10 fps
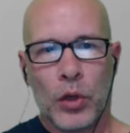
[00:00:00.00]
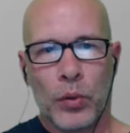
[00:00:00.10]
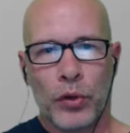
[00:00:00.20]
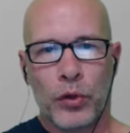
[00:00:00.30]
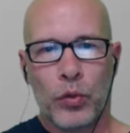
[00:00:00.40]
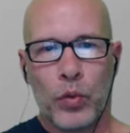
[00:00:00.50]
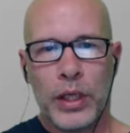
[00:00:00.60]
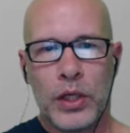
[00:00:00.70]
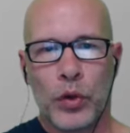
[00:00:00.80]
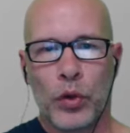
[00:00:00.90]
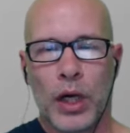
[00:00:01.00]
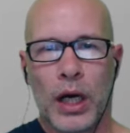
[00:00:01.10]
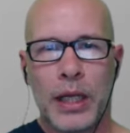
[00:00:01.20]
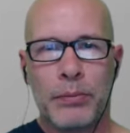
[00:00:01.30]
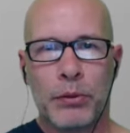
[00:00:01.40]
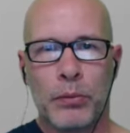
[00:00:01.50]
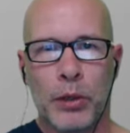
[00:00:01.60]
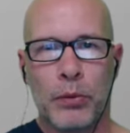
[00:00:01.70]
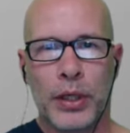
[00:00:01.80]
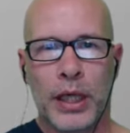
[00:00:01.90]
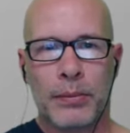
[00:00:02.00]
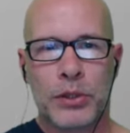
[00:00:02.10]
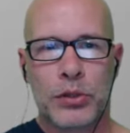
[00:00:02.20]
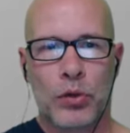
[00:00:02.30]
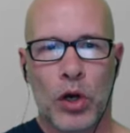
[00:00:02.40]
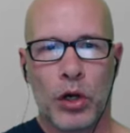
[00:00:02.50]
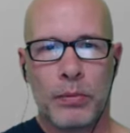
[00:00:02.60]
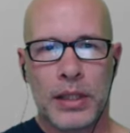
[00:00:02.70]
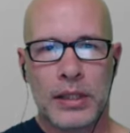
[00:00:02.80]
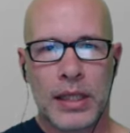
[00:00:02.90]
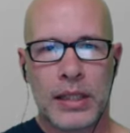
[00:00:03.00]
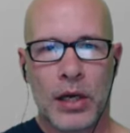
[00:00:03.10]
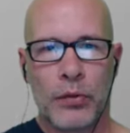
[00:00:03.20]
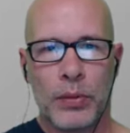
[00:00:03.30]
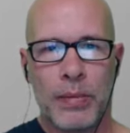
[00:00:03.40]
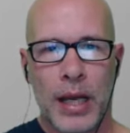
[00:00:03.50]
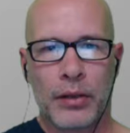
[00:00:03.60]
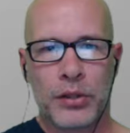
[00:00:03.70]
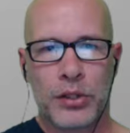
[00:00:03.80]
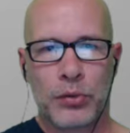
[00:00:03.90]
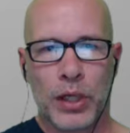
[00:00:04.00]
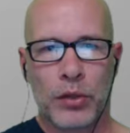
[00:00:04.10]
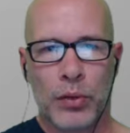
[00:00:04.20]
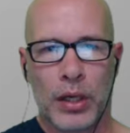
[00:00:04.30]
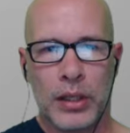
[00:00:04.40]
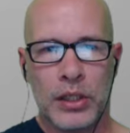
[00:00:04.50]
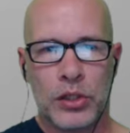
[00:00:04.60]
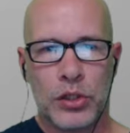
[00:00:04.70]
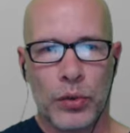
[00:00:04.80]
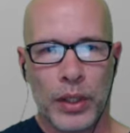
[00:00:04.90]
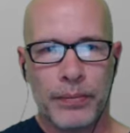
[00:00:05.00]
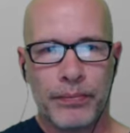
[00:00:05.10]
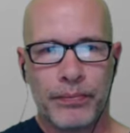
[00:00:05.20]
Where they're weak or hypermobile, get them strong, because that's how we balance strength around each joint.